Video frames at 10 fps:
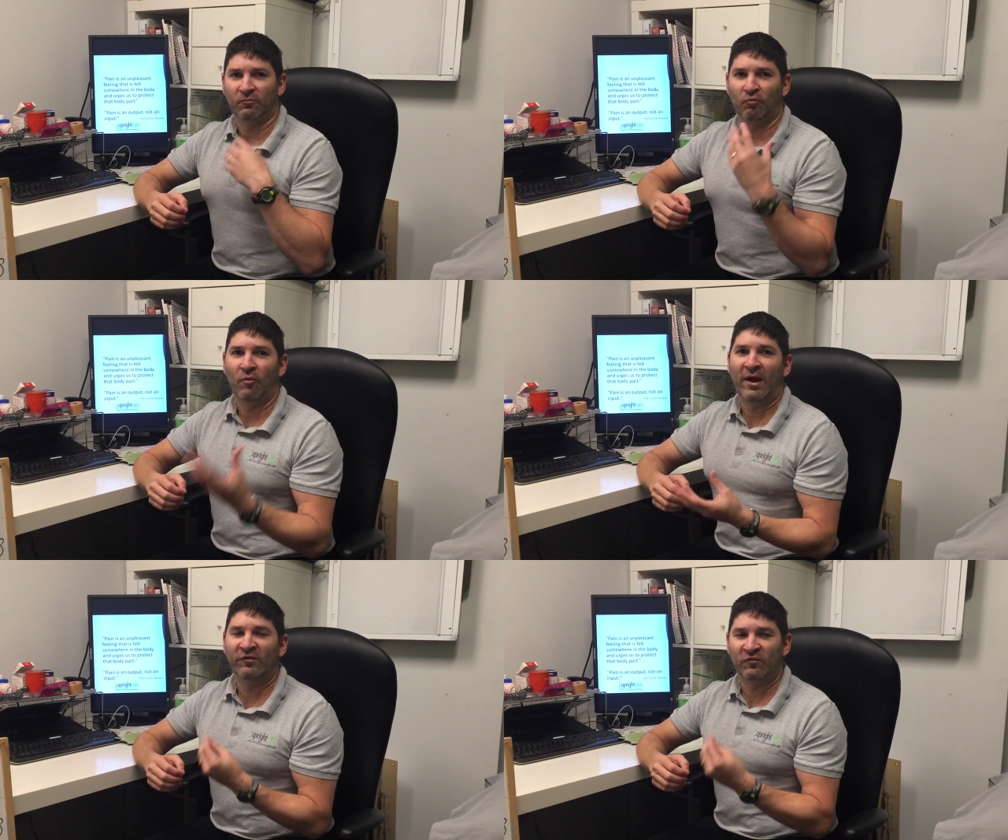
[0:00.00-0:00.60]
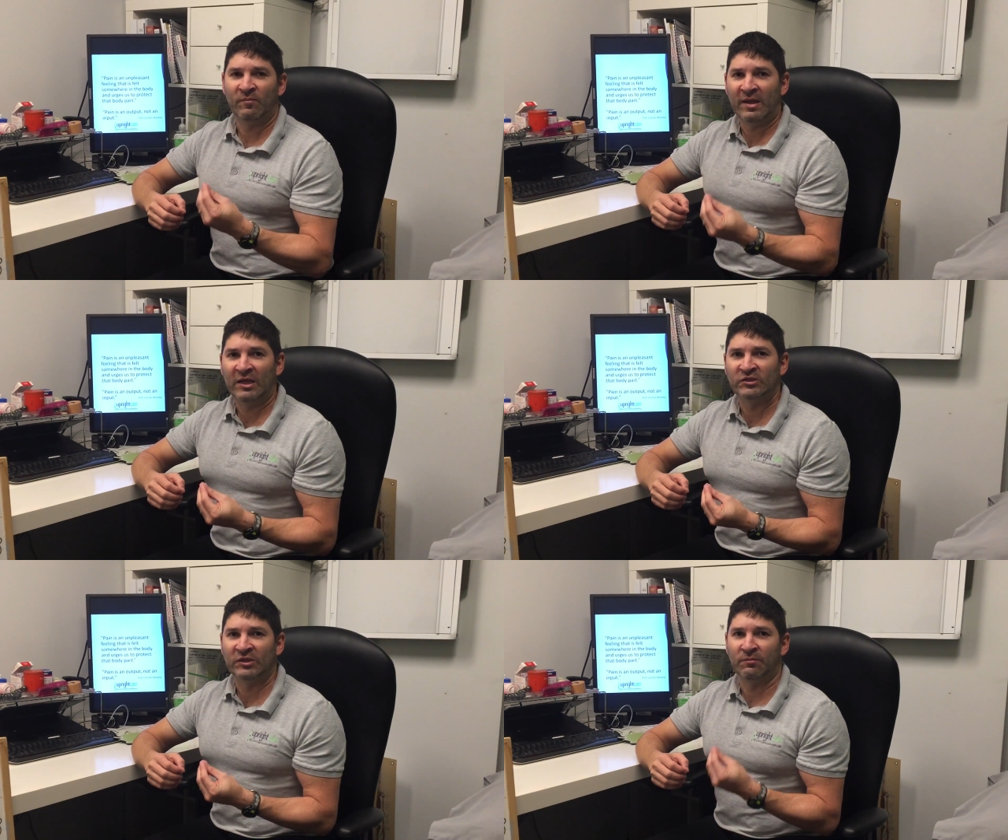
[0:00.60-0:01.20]
ways of
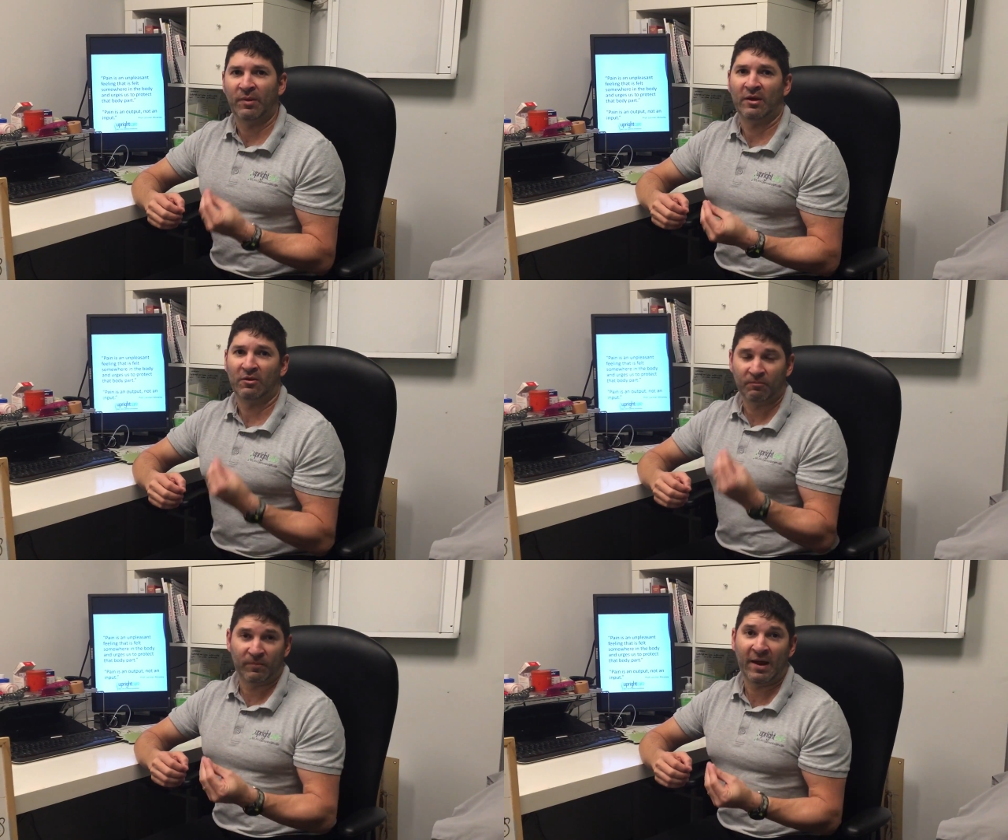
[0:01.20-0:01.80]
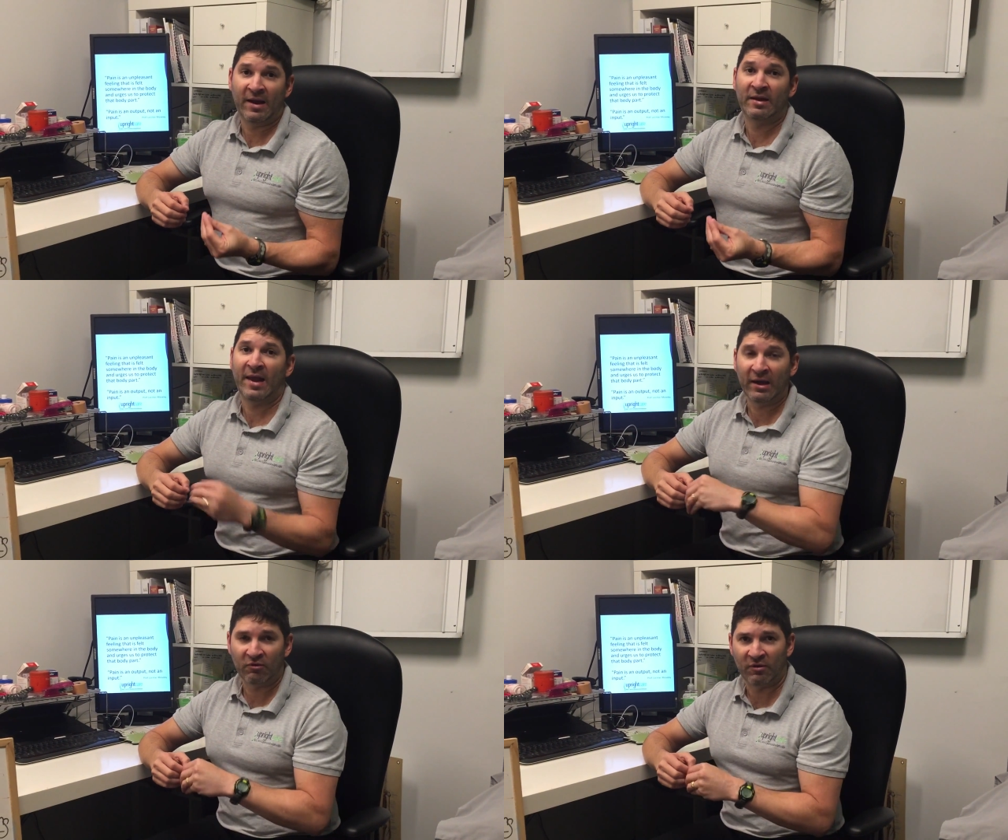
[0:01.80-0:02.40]
managing pain
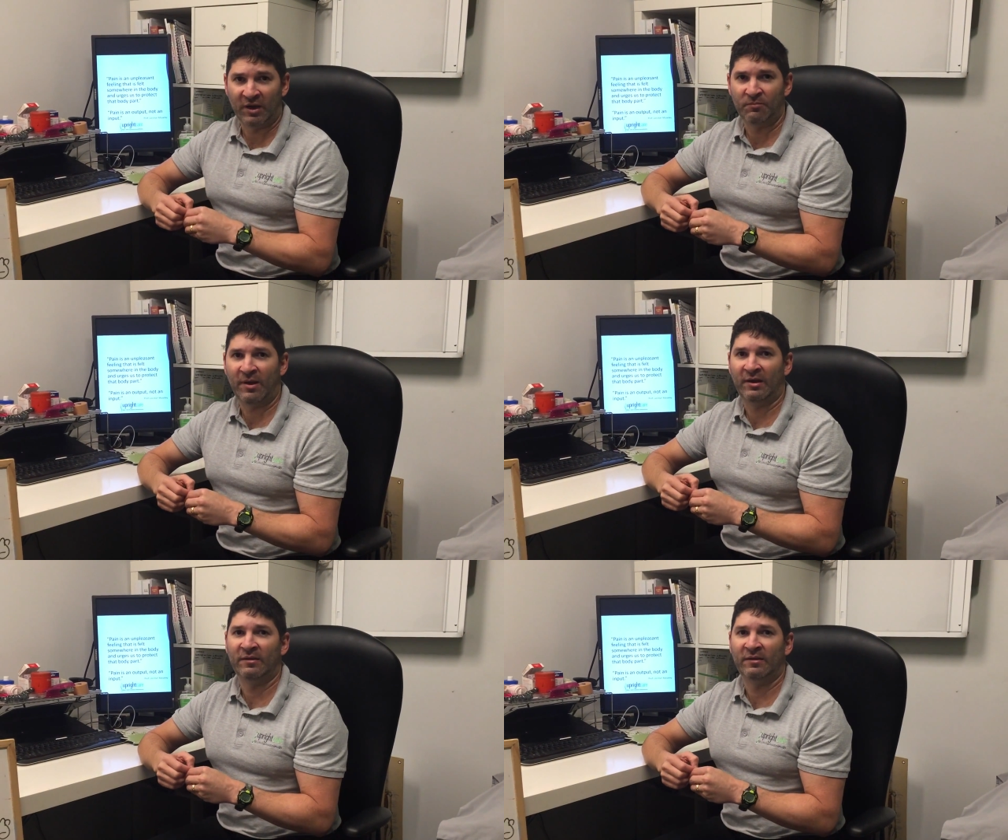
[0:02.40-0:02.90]
and chronic pain,